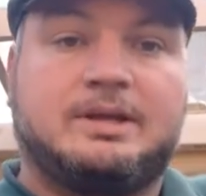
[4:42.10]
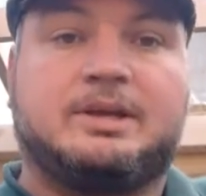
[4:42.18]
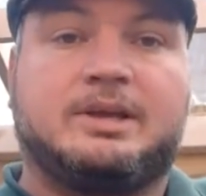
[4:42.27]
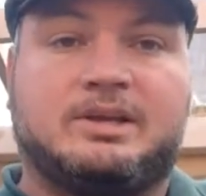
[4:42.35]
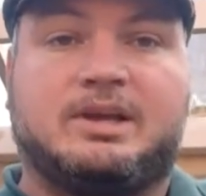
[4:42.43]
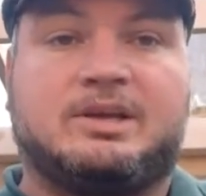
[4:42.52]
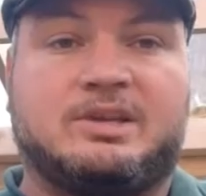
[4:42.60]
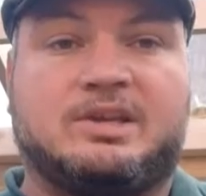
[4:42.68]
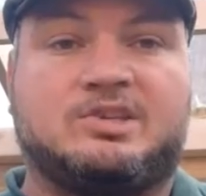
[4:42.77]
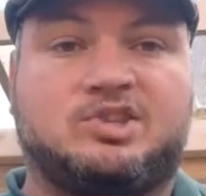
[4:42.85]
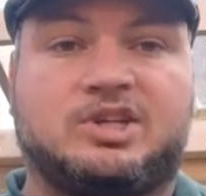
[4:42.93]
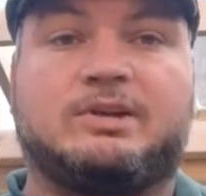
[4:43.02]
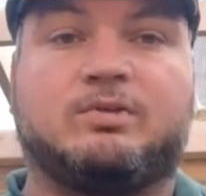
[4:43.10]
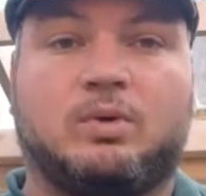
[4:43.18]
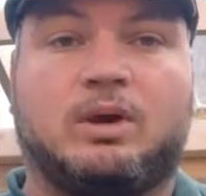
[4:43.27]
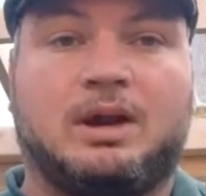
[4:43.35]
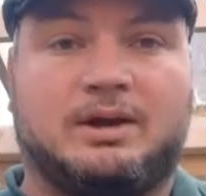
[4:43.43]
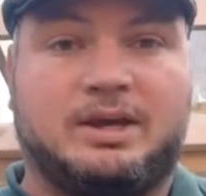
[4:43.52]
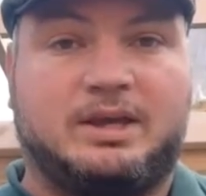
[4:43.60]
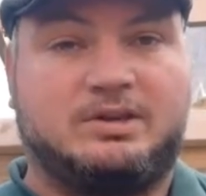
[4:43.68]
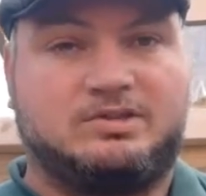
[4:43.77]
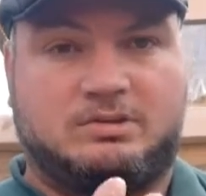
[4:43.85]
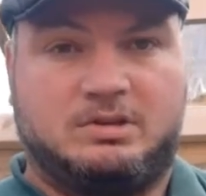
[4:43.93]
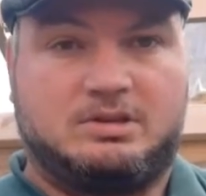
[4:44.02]
its general clucking
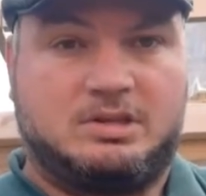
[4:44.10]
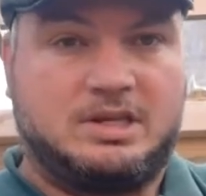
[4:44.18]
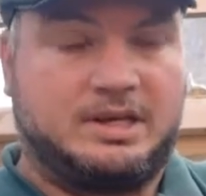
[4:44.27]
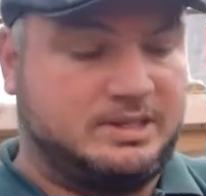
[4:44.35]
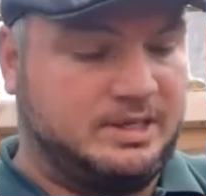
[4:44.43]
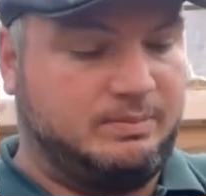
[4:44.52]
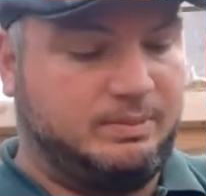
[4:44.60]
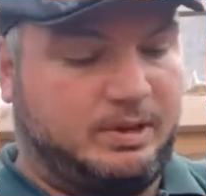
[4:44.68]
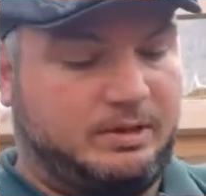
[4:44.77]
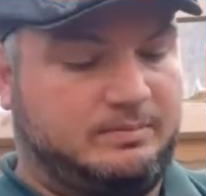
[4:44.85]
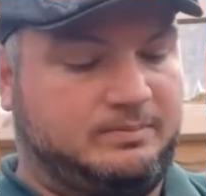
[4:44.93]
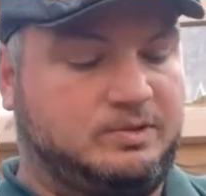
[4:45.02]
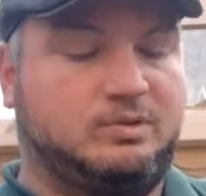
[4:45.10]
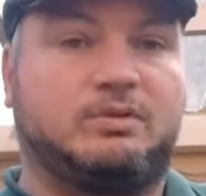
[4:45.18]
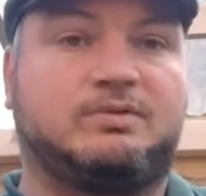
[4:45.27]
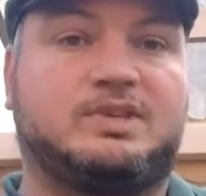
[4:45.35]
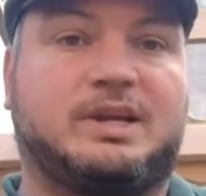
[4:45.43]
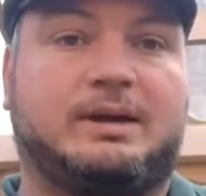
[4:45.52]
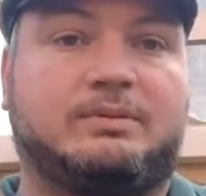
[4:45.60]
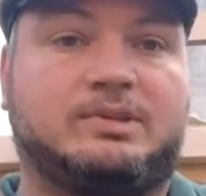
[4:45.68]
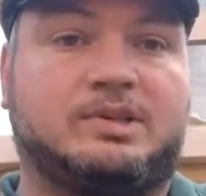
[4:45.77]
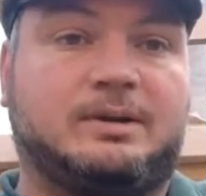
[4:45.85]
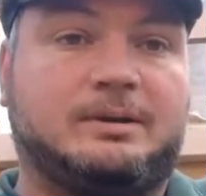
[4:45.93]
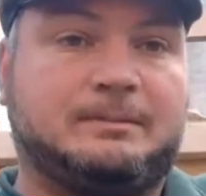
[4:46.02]
is a deeper sort of
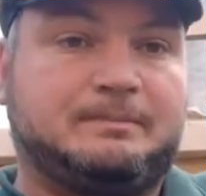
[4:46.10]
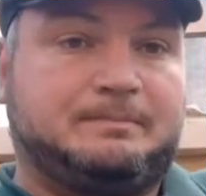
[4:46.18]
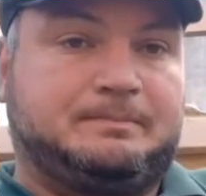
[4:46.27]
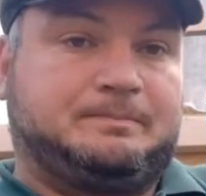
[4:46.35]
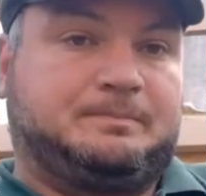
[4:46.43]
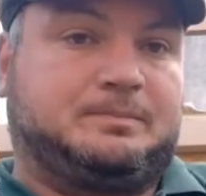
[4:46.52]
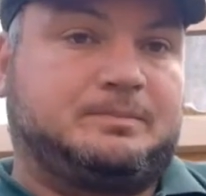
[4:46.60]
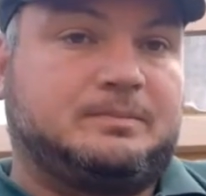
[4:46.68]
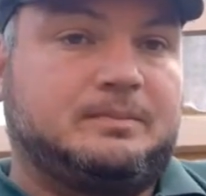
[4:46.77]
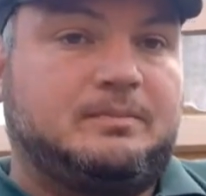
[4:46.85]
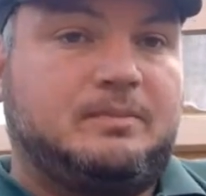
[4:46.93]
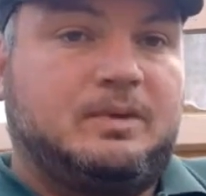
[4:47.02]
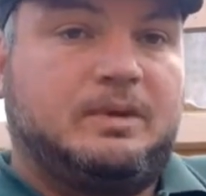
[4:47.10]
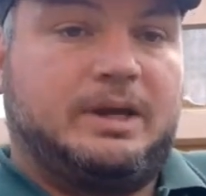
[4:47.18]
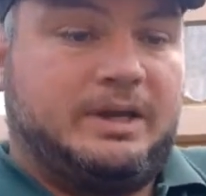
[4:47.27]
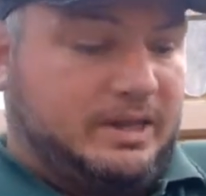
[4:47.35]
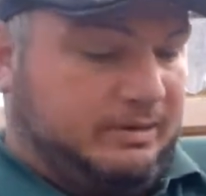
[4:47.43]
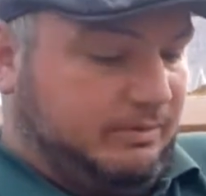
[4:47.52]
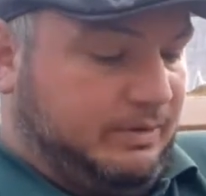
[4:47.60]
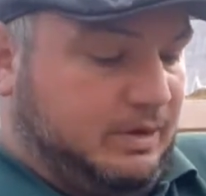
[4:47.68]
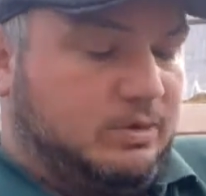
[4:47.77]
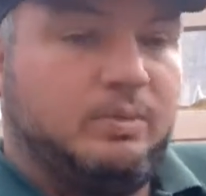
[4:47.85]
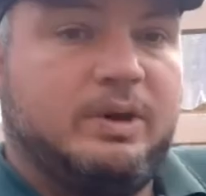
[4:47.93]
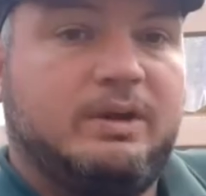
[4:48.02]
sound. Okay. The other
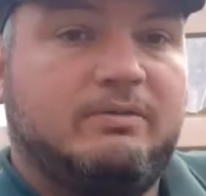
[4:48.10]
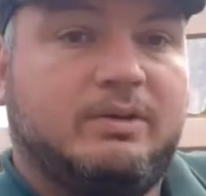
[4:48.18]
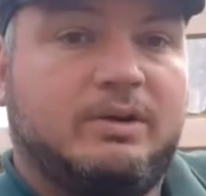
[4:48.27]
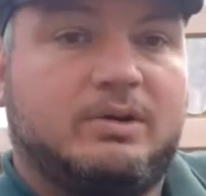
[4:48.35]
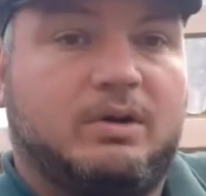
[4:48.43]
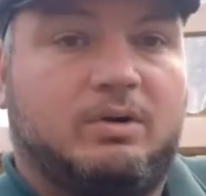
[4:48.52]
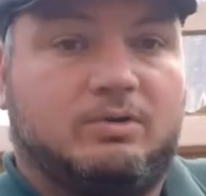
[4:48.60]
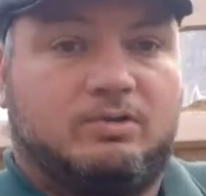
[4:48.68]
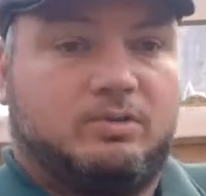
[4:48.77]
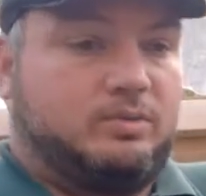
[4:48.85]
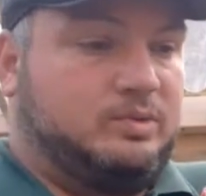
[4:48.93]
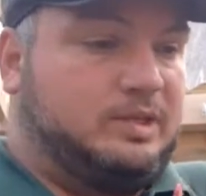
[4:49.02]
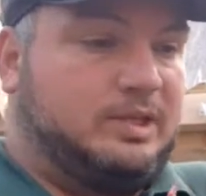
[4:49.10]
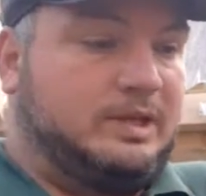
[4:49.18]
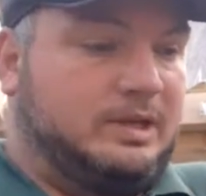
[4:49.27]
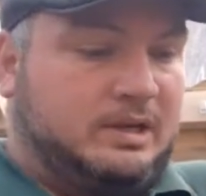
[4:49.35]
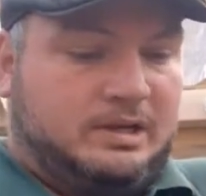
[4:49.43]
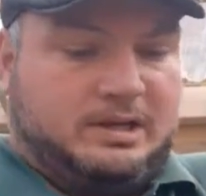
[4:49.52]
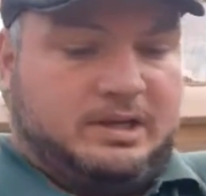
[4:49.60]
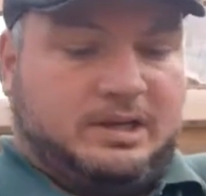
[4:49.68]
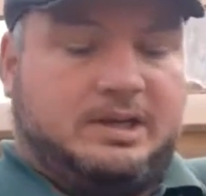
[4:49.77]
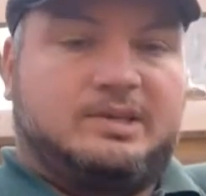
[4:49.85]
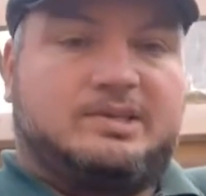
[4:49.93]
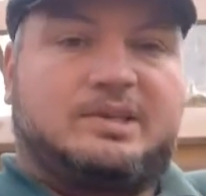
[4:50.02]
thing with cockerels
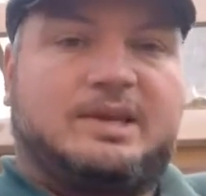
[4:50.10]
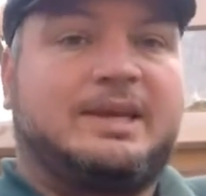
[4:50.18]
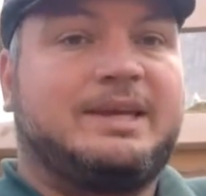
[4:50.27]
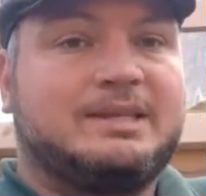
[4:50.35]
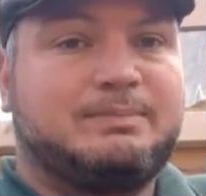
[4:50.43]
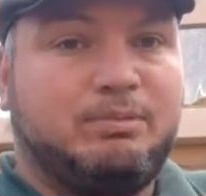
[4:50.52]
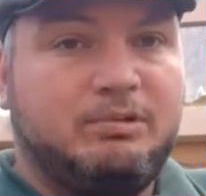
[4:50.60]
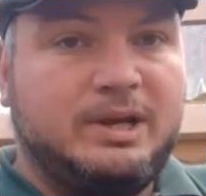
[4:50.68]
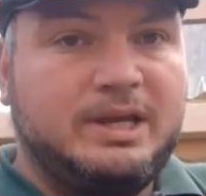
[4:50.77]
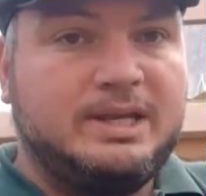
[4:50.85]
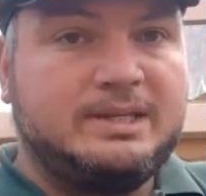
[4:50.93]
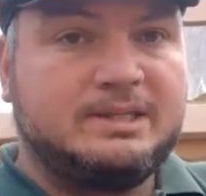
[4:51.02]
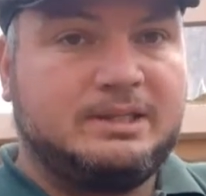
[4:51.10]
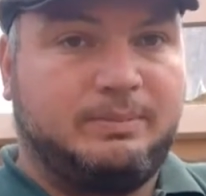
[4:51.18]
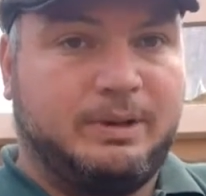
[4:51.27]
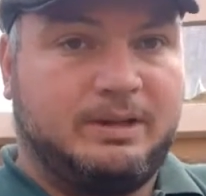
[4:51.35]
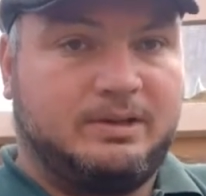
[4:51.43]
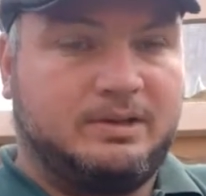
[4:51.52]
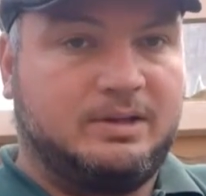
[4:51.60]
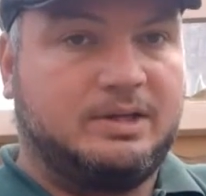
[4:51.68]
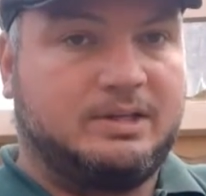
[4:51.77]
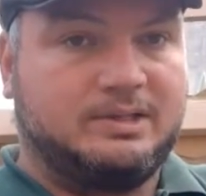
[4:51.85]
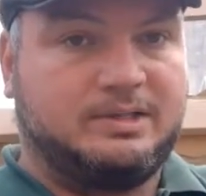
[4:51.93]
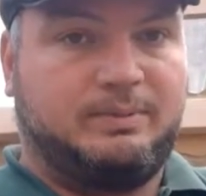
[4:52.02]
is it is breed dependent.
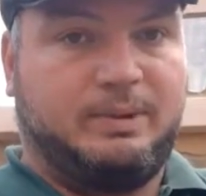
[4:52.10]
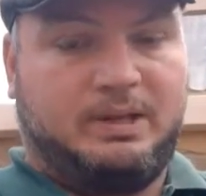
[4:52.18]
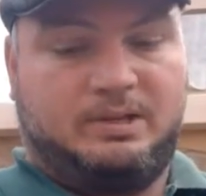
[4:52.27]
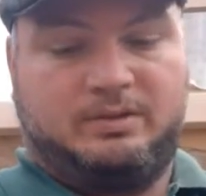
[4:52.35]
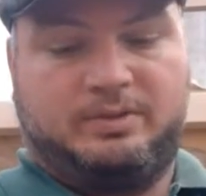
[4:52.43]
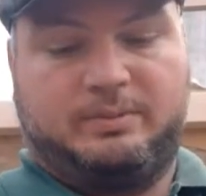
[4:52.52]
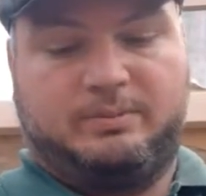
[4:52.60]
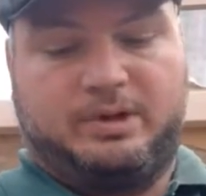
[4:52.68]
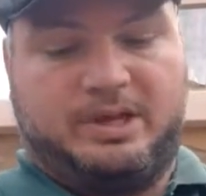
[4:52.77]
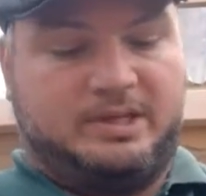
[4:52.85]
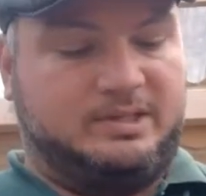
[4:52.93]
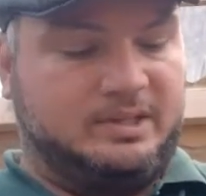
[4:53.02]
It does depend on the breed,